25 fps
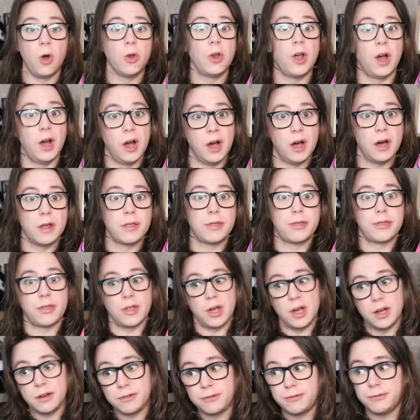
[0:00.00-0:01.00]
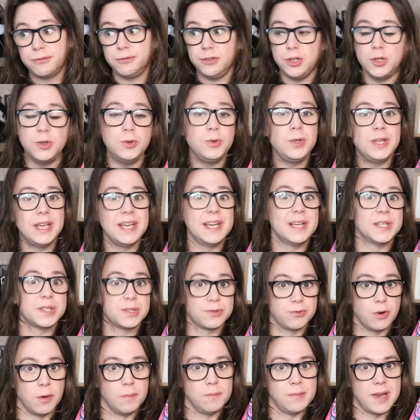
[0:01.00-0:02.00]
on Earth a few
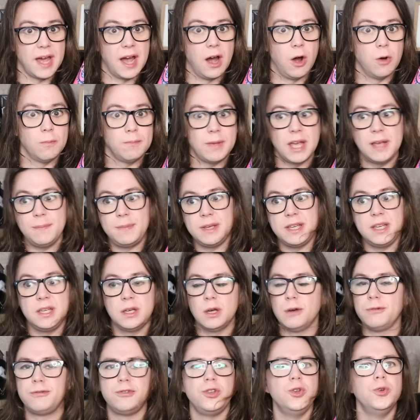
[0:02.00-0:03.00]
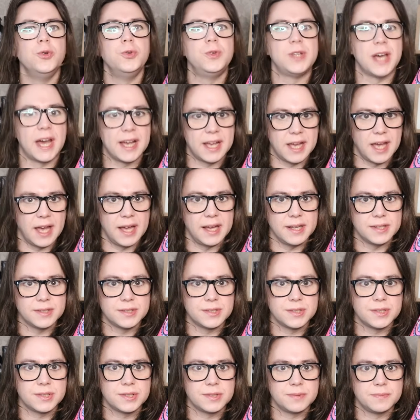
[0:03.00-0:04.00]
years from now, maybe a few
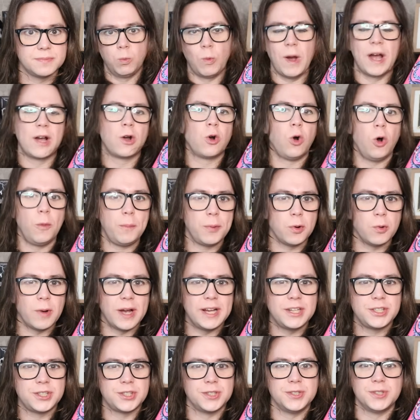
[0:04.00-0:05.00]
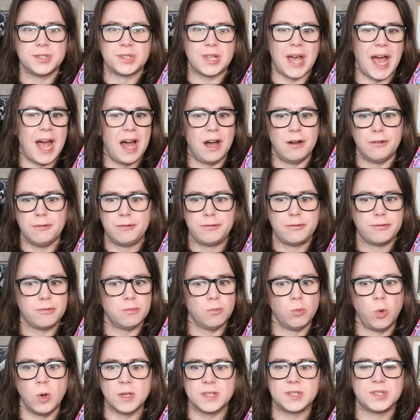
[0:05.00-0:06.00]
decades, where corporations have
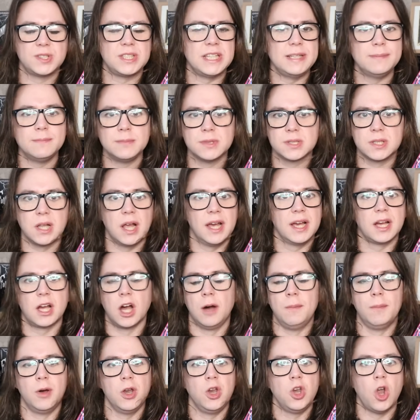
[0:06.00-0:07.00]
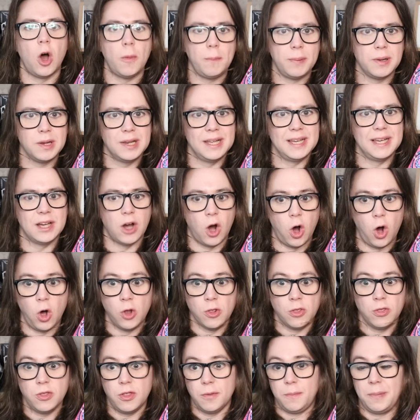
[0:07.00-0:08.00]
what seems like a monopoly
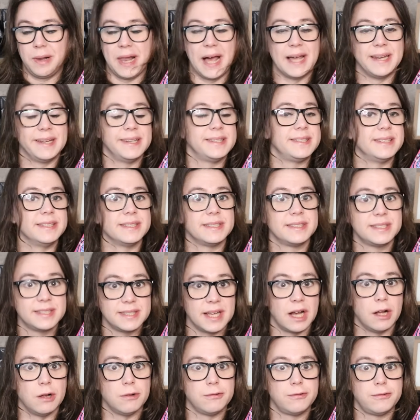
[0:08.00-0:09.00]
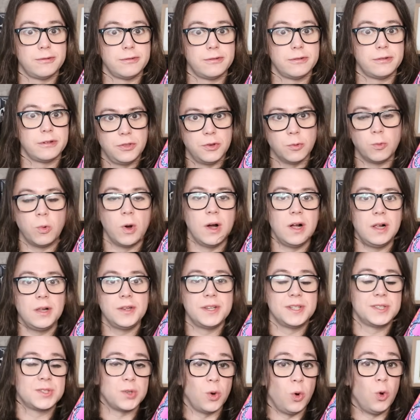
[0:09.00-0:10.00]
on the planet itself. The
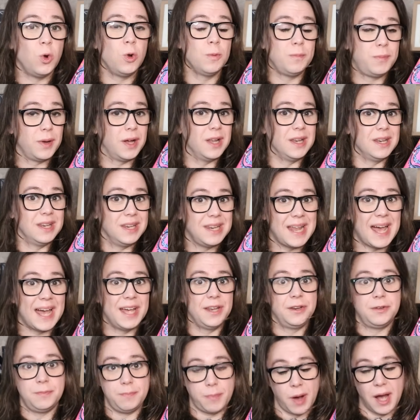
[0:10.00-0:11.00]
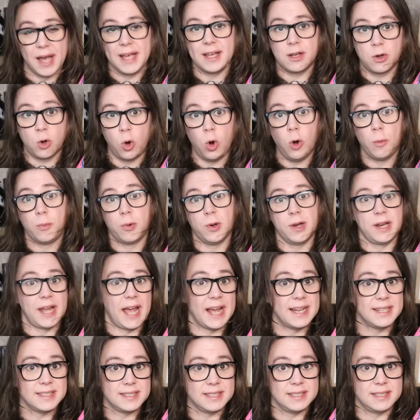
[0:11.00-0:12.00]
world is all but led by corporate
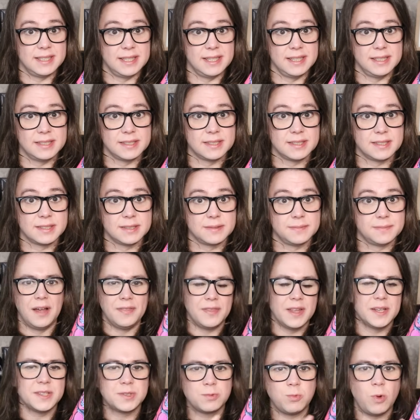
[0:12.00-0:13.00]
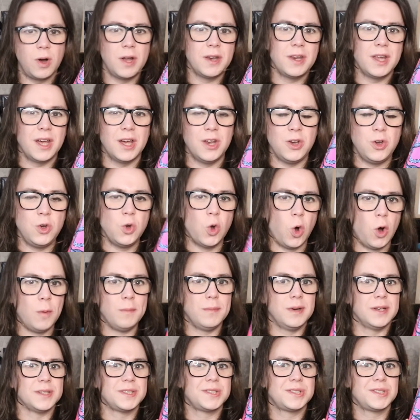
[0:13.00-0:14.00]
entities. And there's one
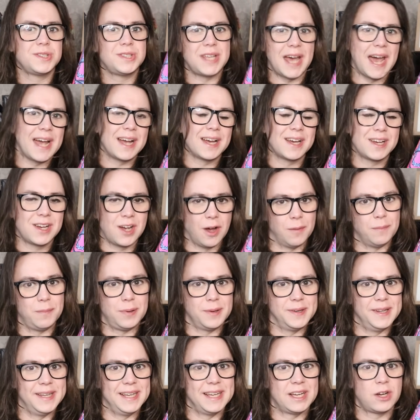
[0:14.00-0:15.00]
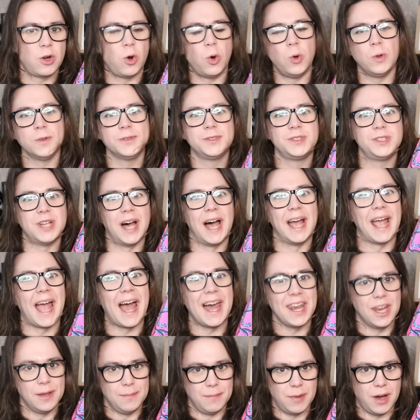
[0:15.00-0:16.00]
enormous tech company called
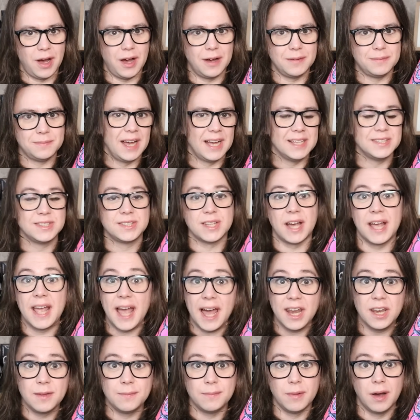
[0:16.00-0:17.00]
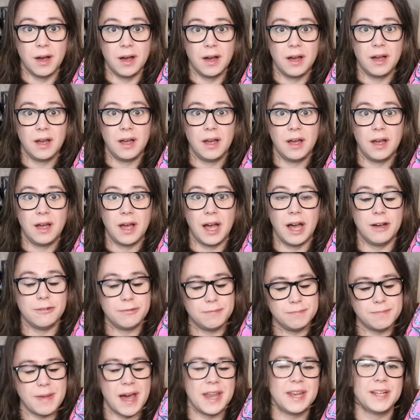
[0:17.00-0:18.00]
Dianema. And Dianema
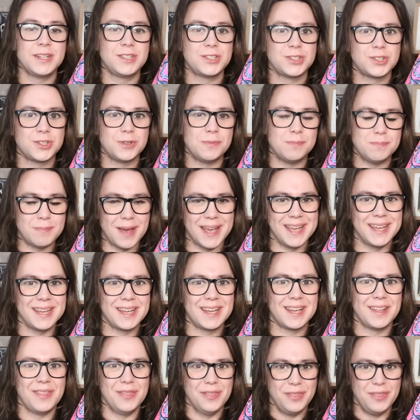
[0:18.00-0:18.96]
have managed to make